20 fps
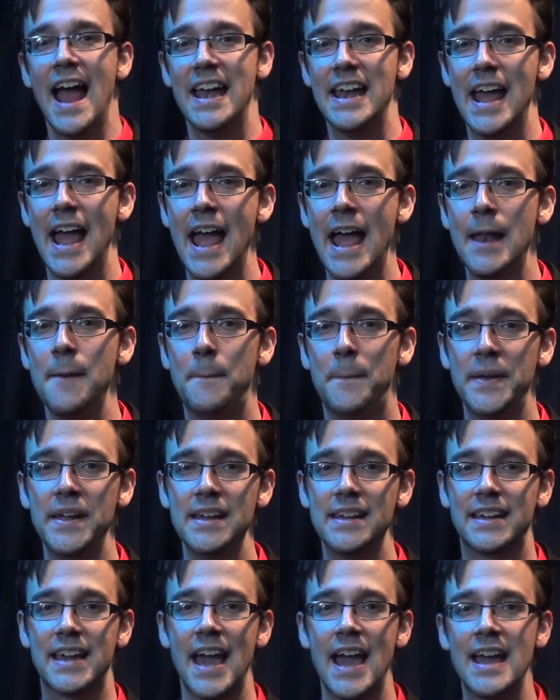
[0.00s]
and
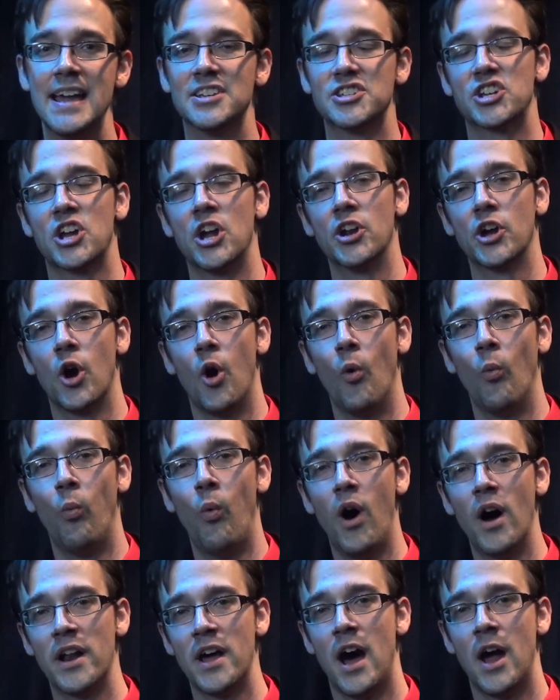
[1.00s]
NPK is going to go
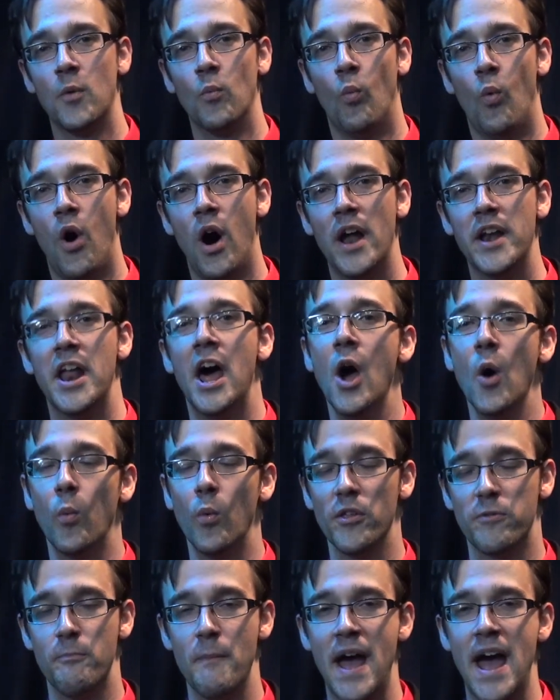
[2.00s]
one on one
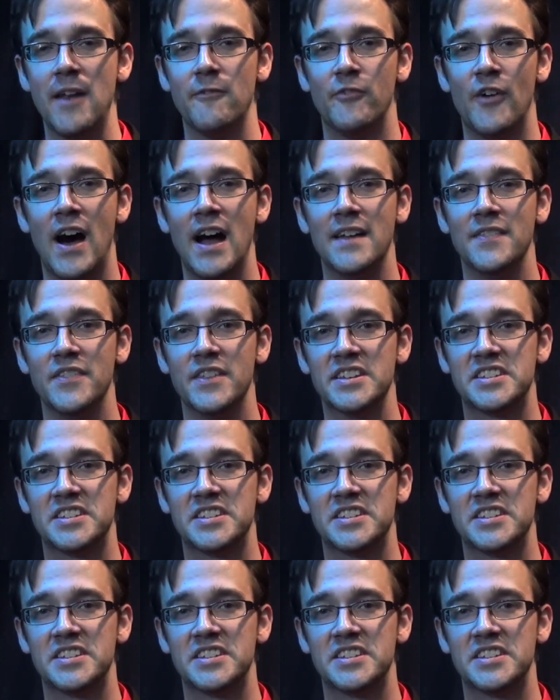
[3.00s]
with Matt Vine